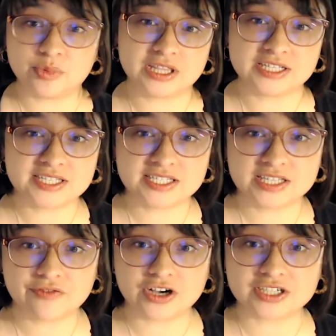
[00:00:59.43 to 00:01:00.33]
But this is
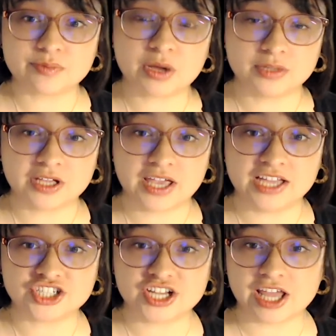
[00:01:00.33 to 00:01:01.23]
the first
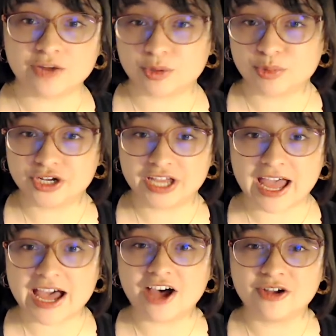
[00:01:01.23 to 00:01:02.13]
publication that we're putting
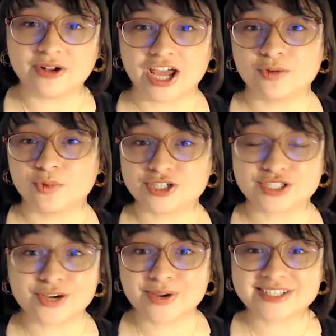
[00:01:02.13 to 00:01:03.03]
out, and we're
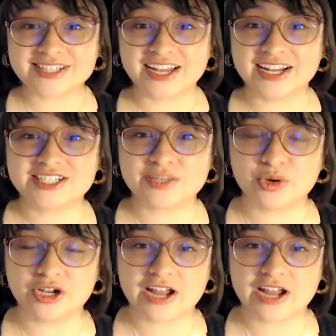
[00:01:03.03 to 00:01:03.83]
so excited to put it